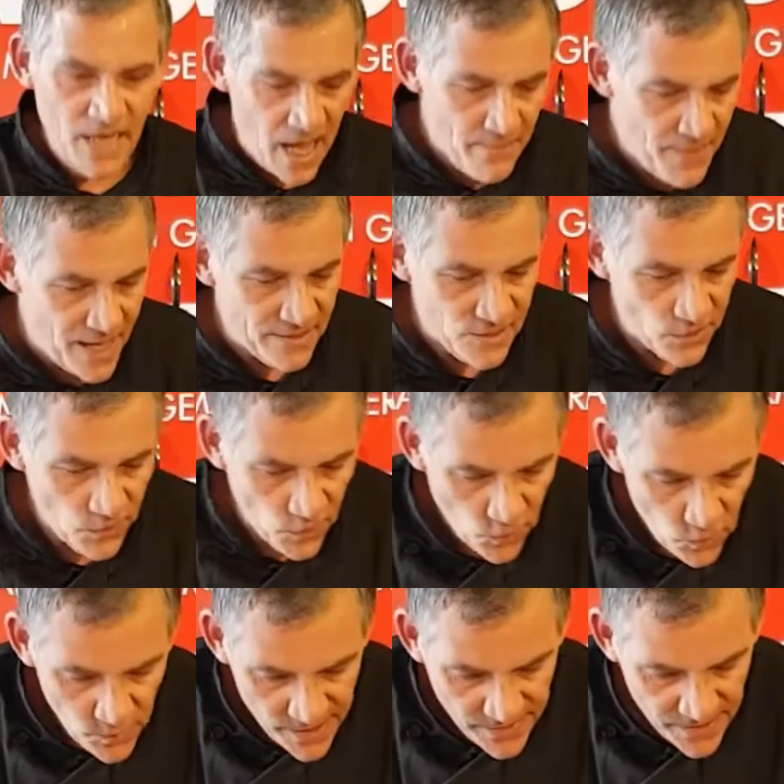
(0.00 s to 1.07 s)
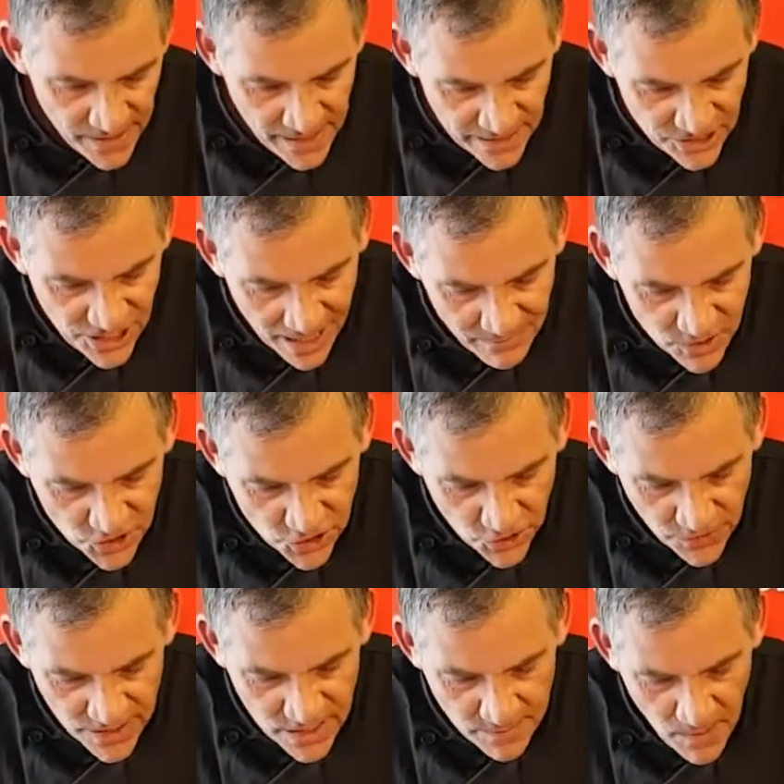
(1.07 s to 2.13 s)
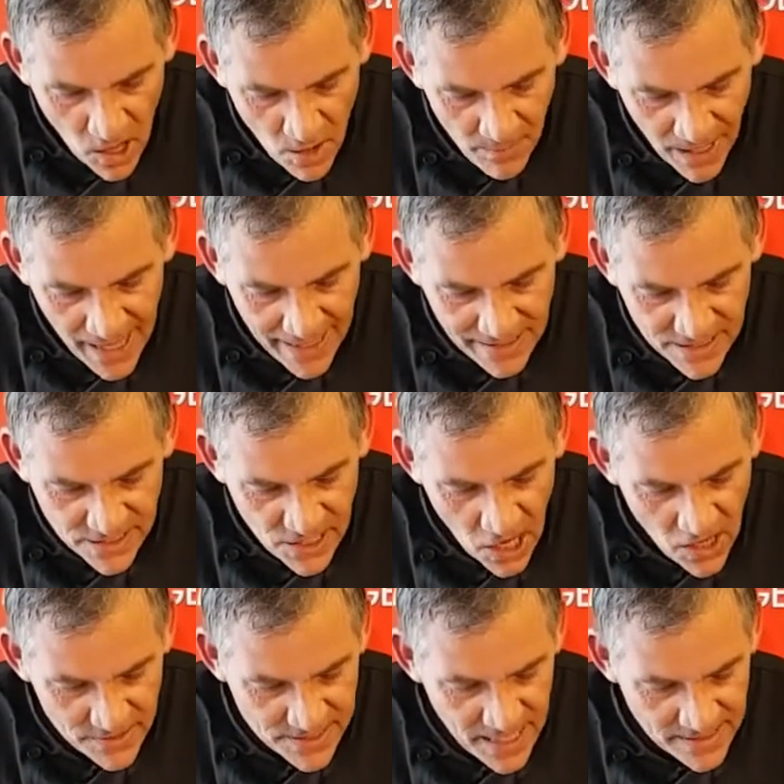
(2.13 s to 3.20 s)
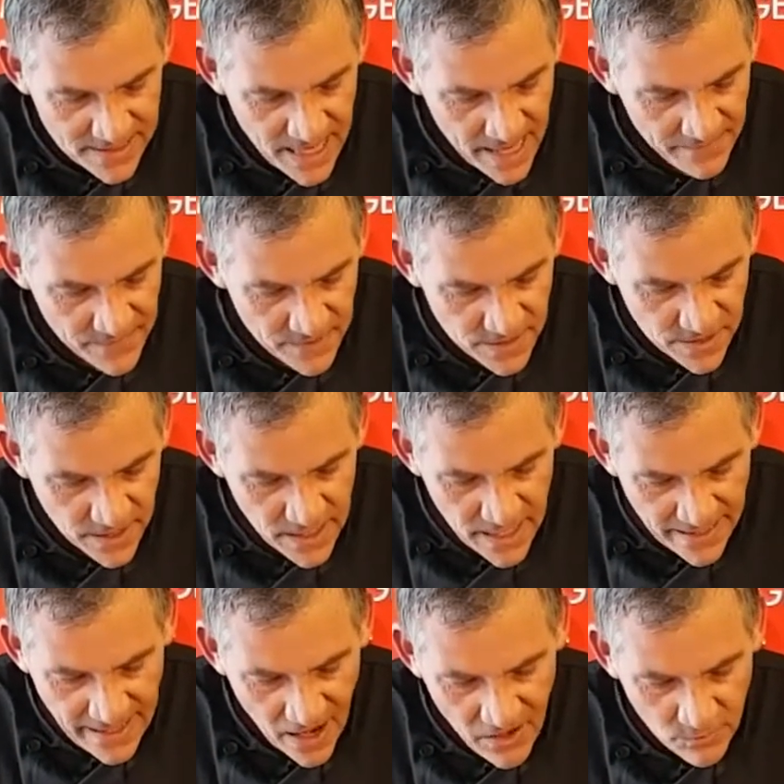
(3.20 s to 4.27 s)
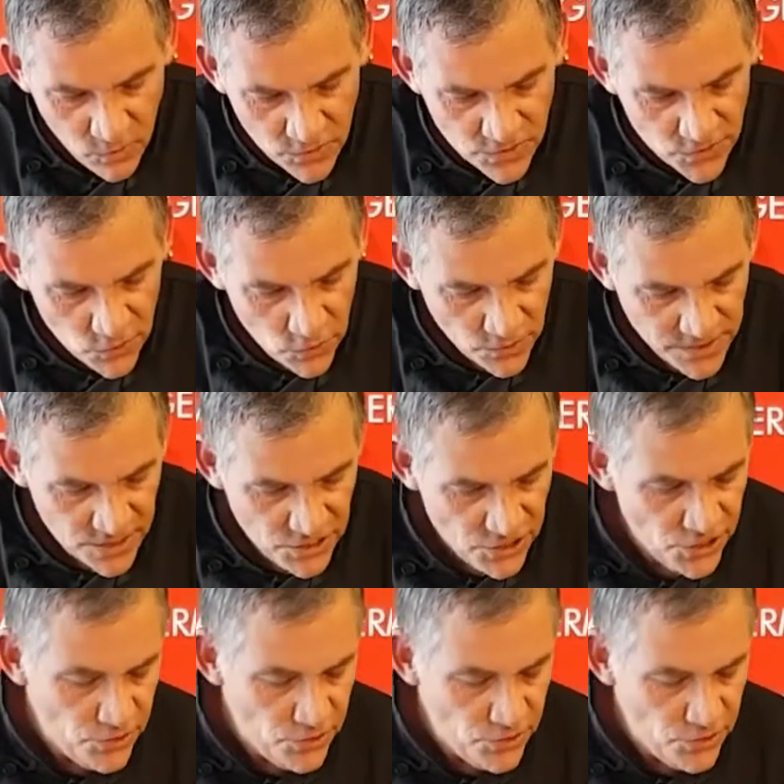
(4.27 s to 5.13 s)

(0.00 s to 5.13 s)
a nightmare to cook with. Jams, chutneys, marmalades, tart tatans, caramel sauces,